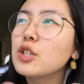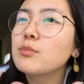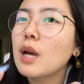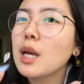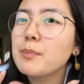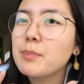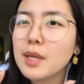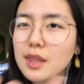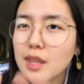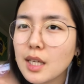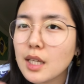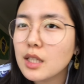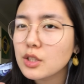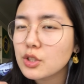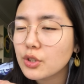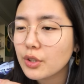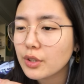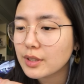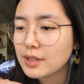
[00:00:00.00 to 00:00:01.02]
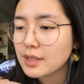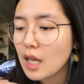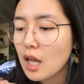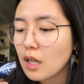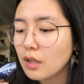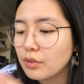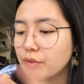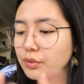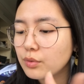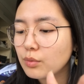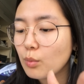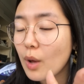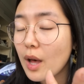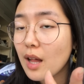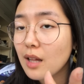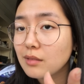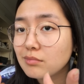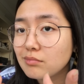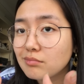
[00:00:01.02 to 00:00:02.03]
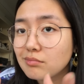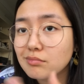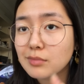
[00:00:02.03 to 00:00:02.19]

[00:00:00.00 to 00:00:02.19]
might be thinking to yourself, well,